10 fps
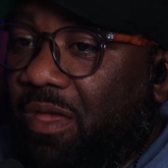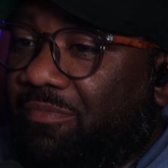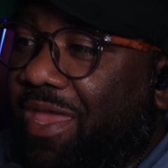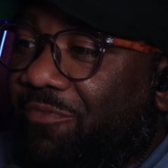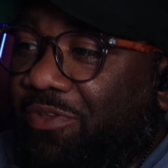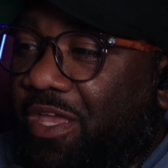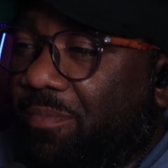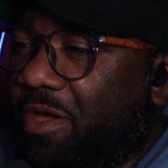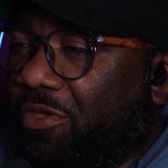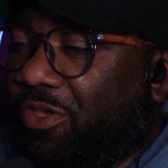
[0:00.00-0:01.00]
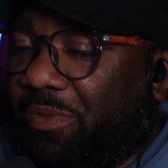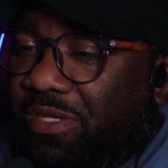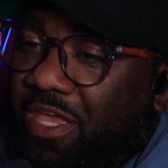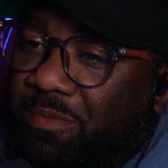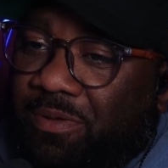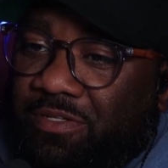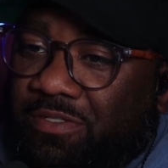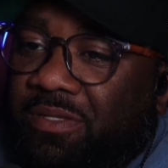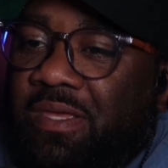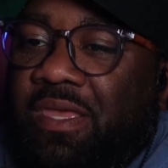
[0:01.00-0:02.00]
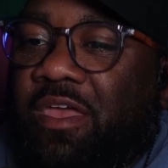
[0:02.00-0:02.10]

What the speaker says: I'm not really a Monica McNutt person,